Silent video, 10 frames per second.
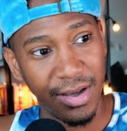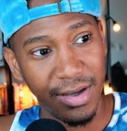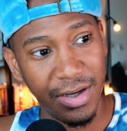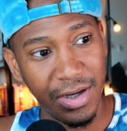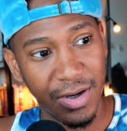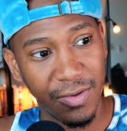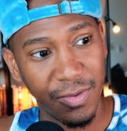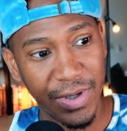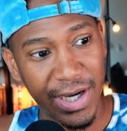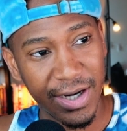You know what we
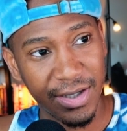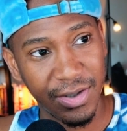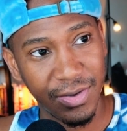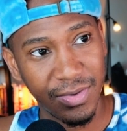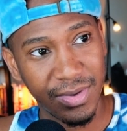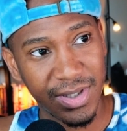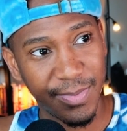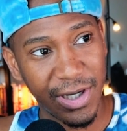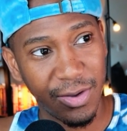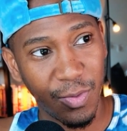got to do.
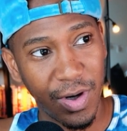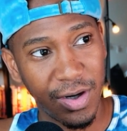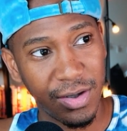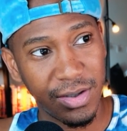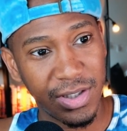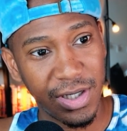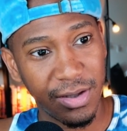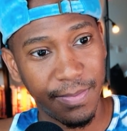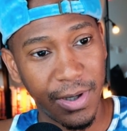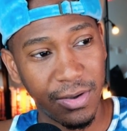Spread the word, share the
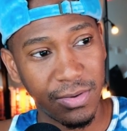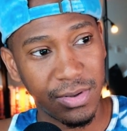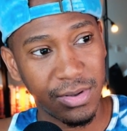post.